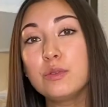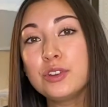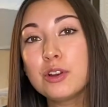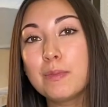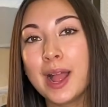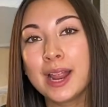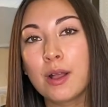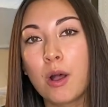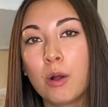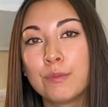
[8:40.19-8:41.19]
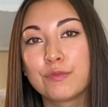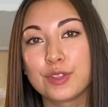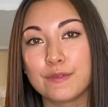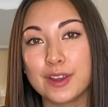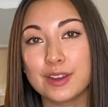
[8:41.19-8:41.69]
you're buying a home for
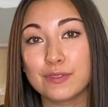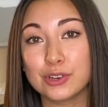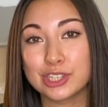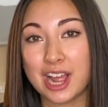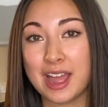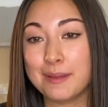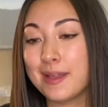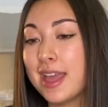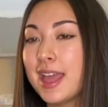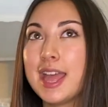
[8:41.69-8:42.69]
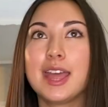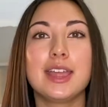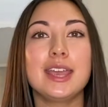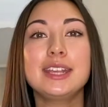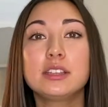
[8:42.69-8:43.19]
the very first time,
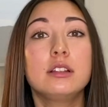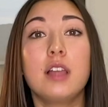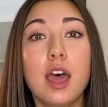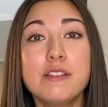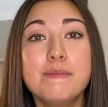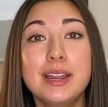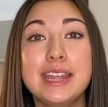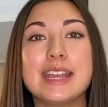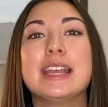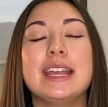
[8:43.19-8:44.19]
it's a lot of money.